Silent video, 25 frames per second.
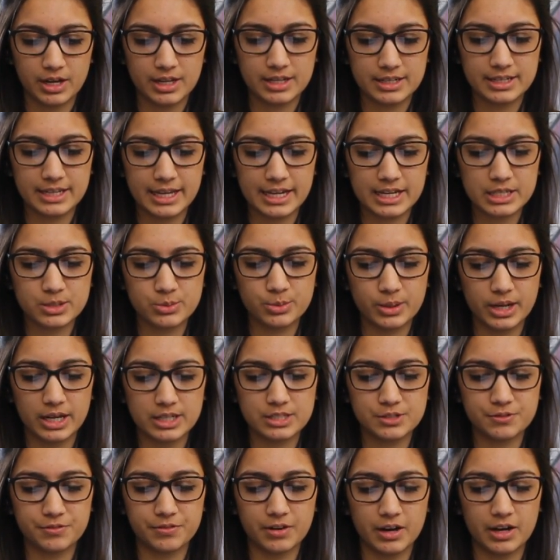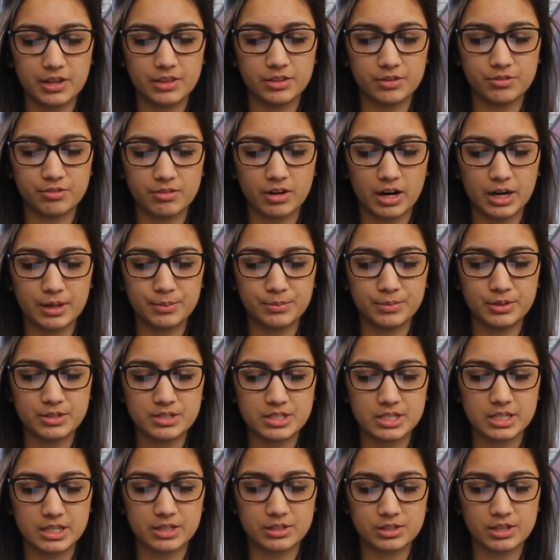Next, we had to find the right
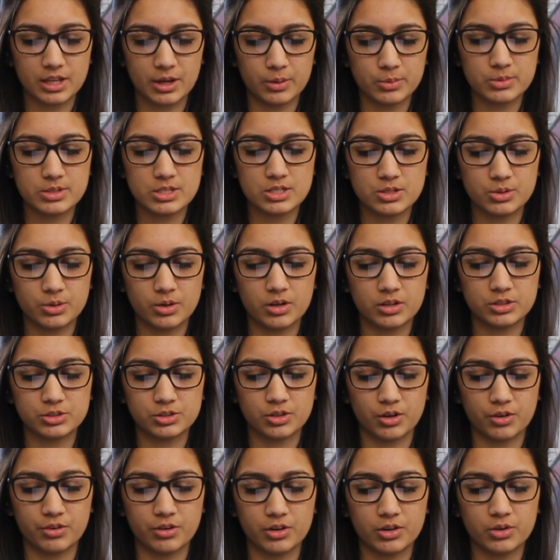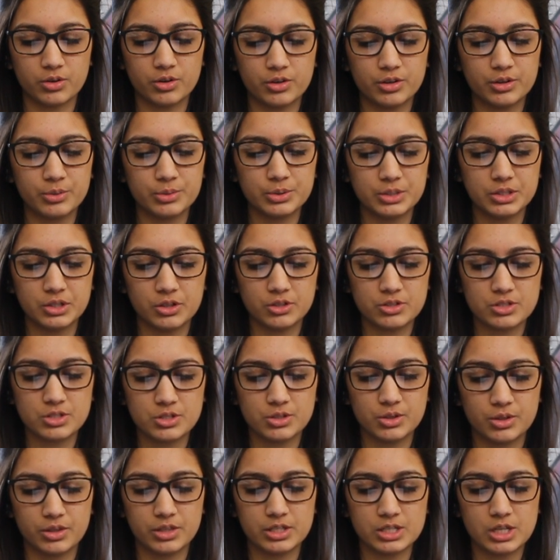music that would suit our genre, or it would not
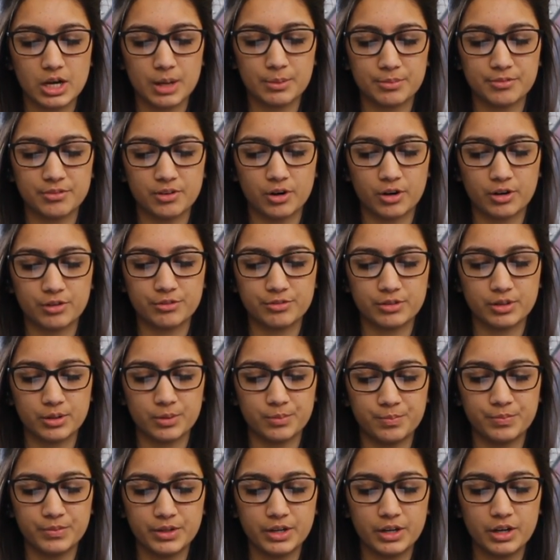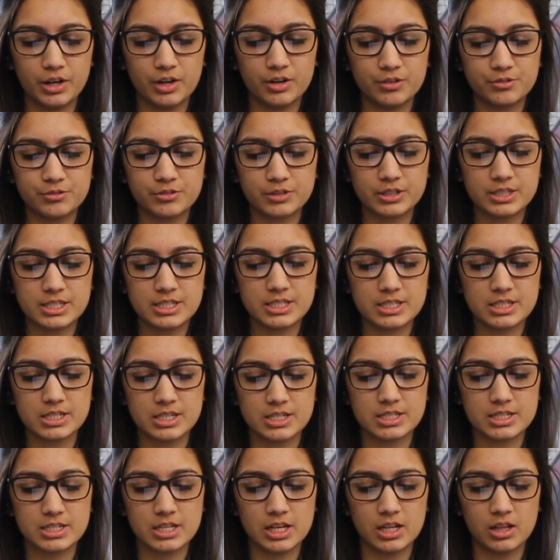suit the type of horror film. For
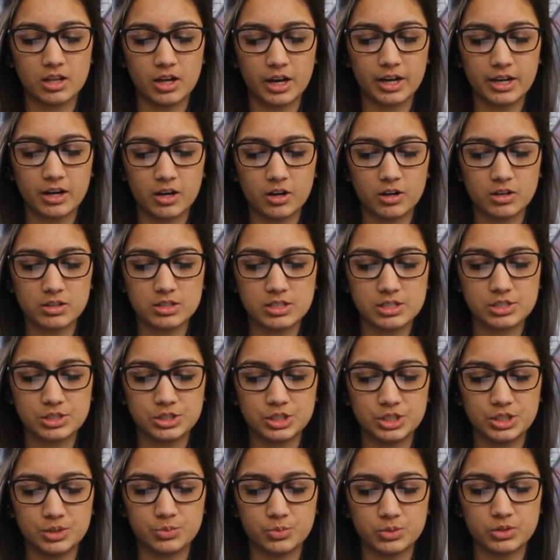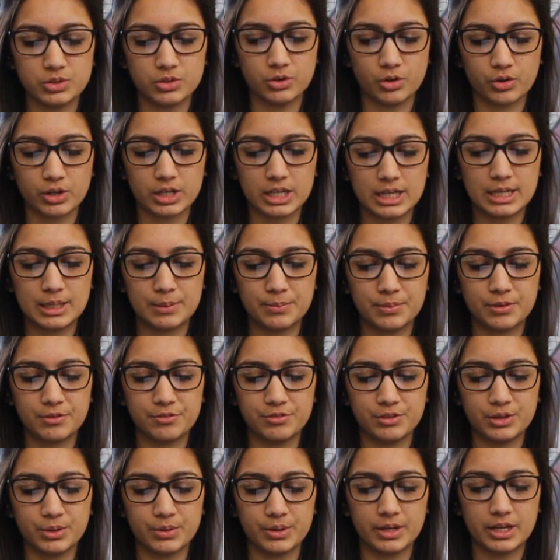instance, a light-hearted tune would not keep the
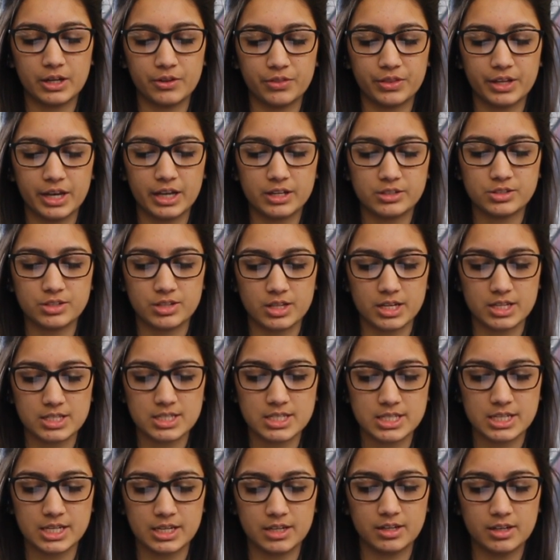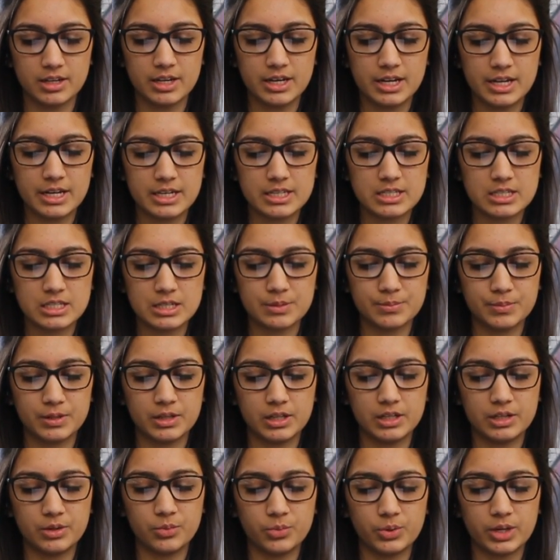viewer on the edge of their seat.
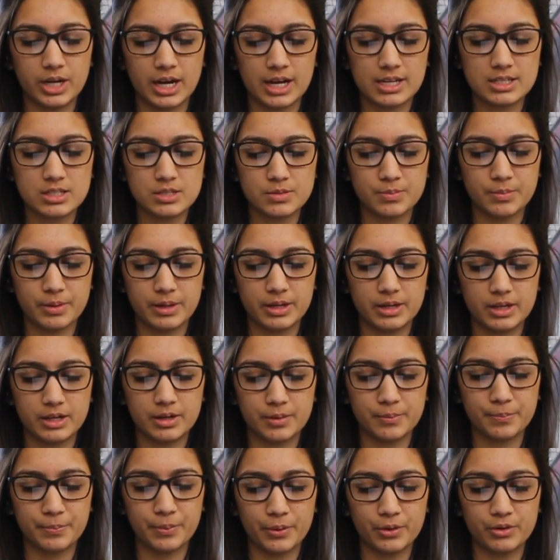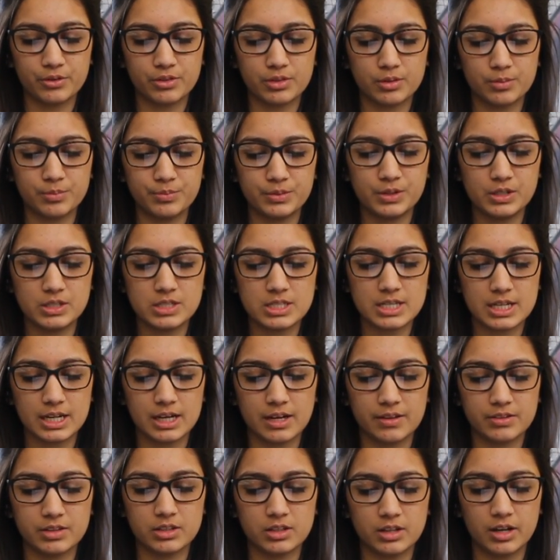Similarly, we had to make both the music
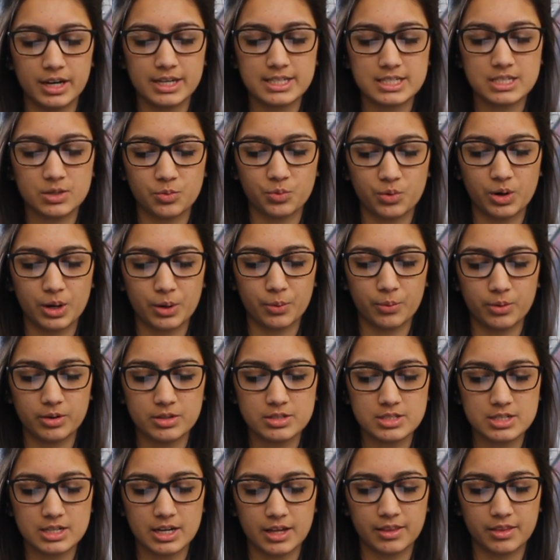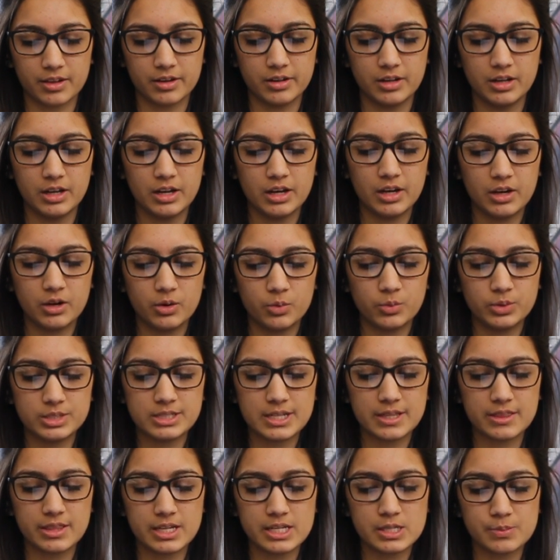and the lighting work well together. We
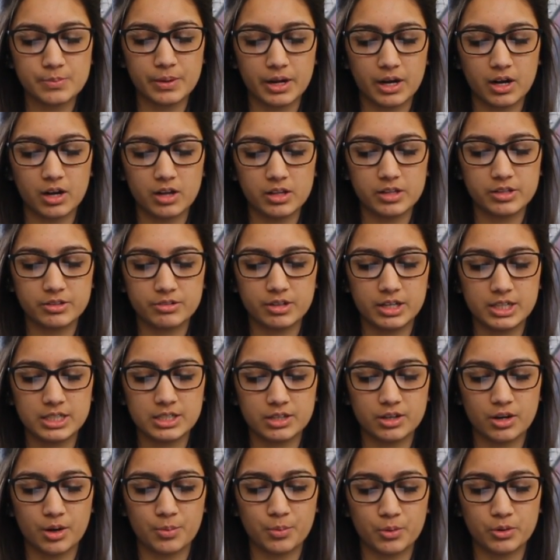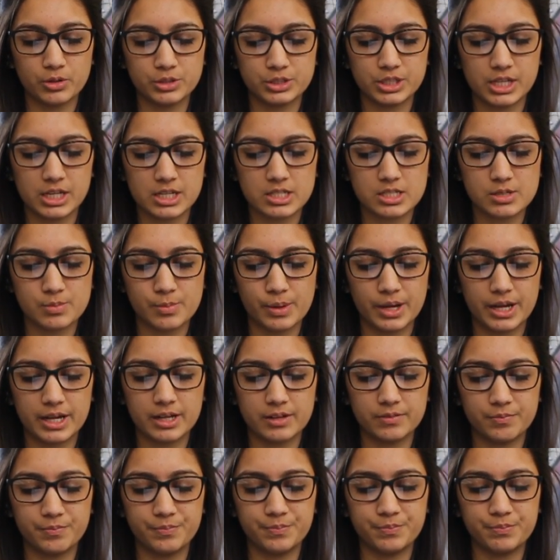did this by colour grading our project to make
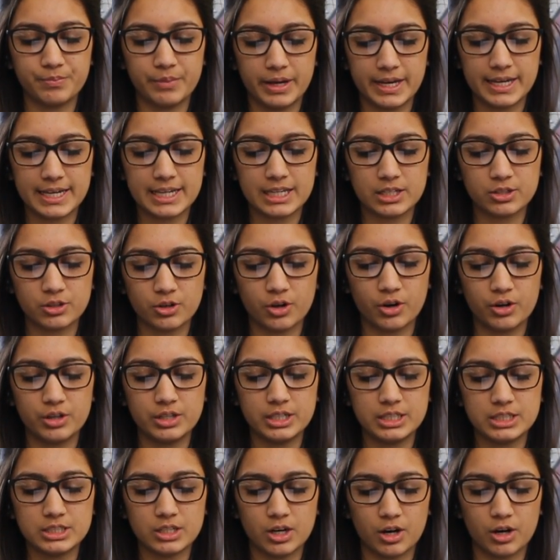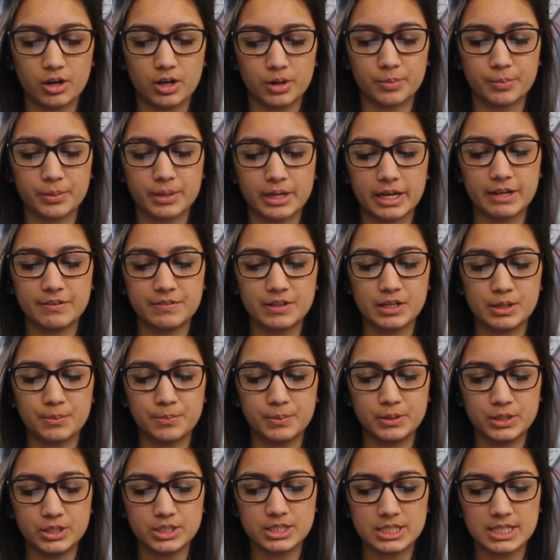it not only darker but give it a
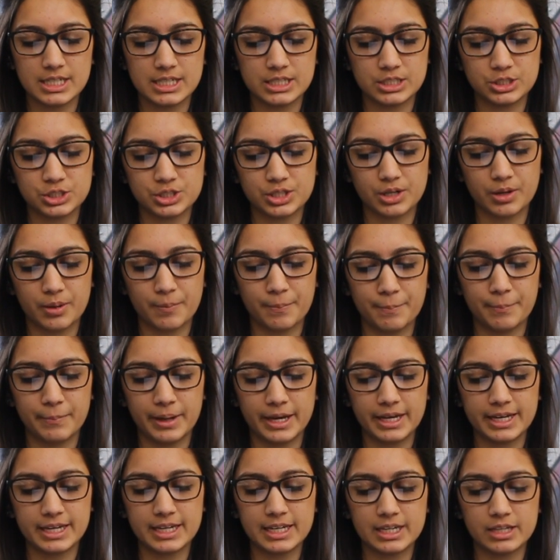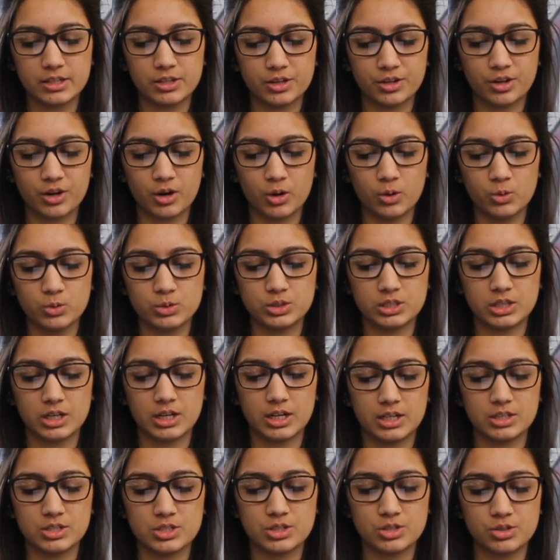blue tinge, making it look colder
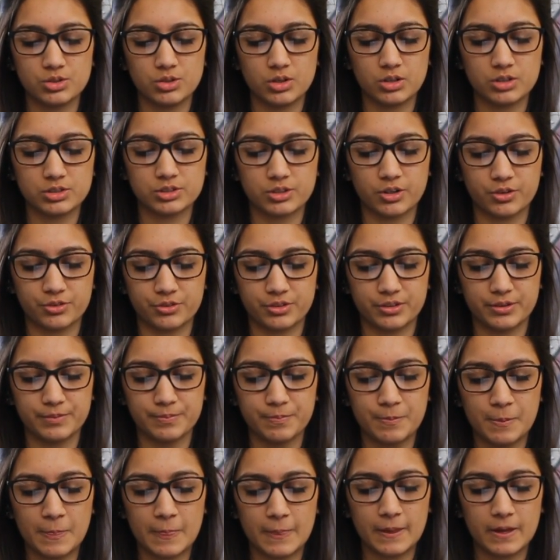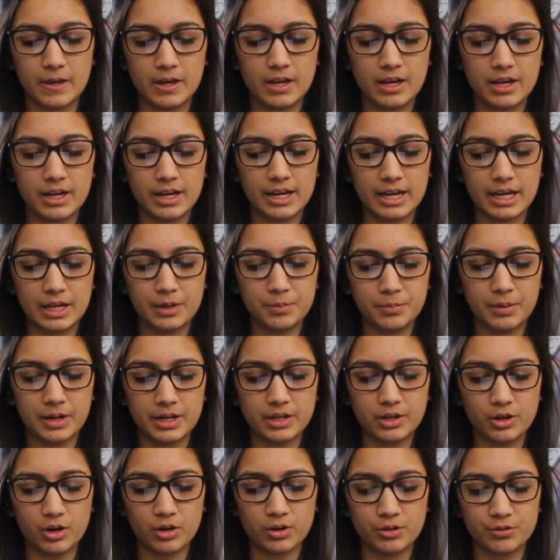and suit our genre. In many
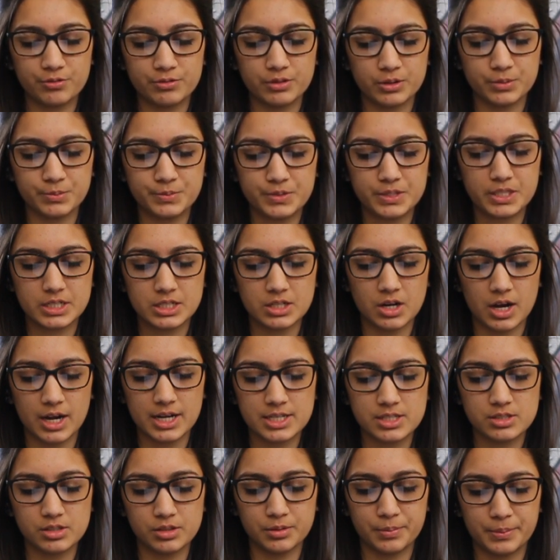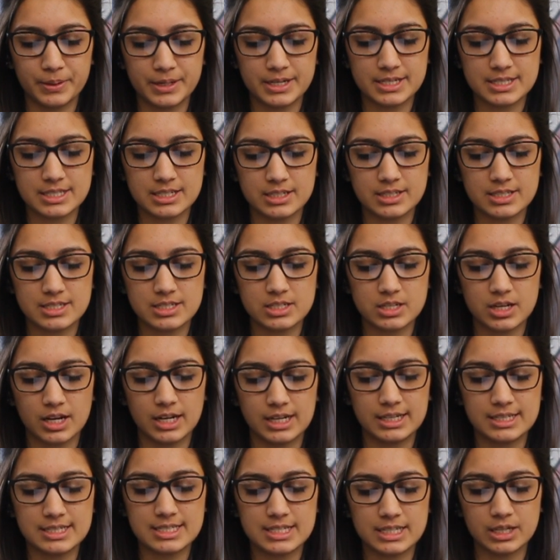horror films, the title appears in this
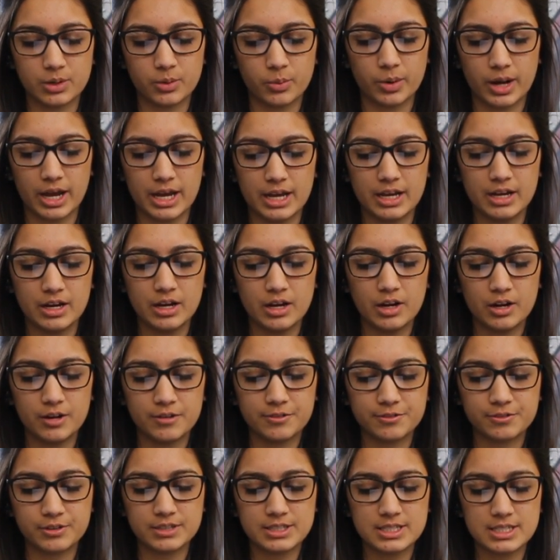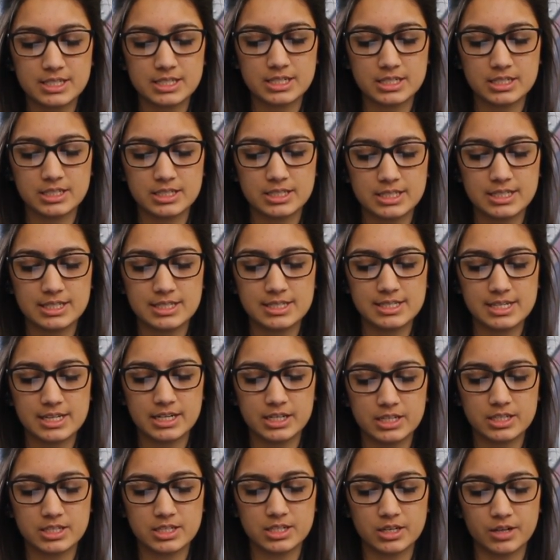stylistic way, for instance in
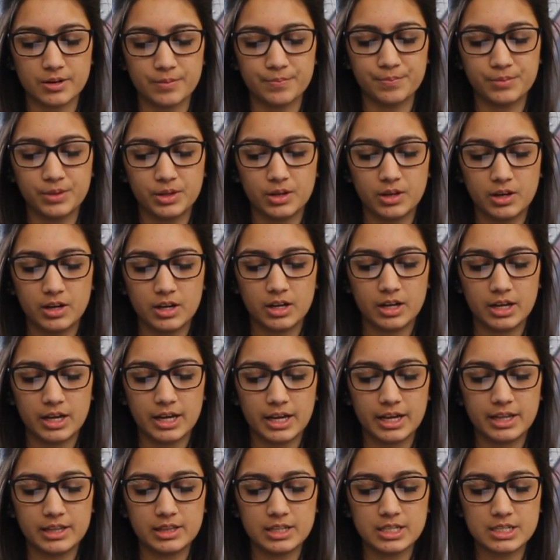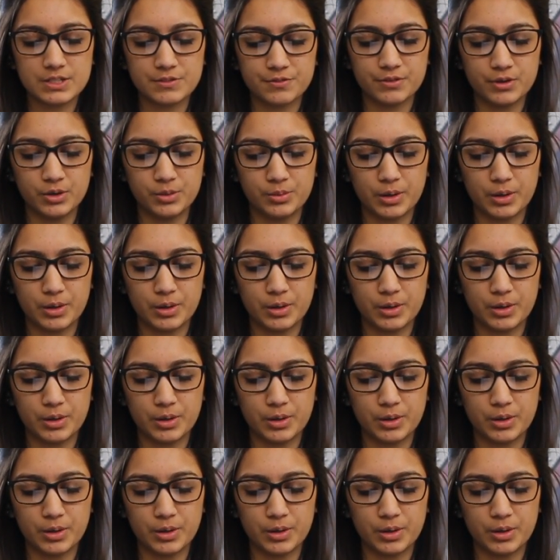Sinister. In this film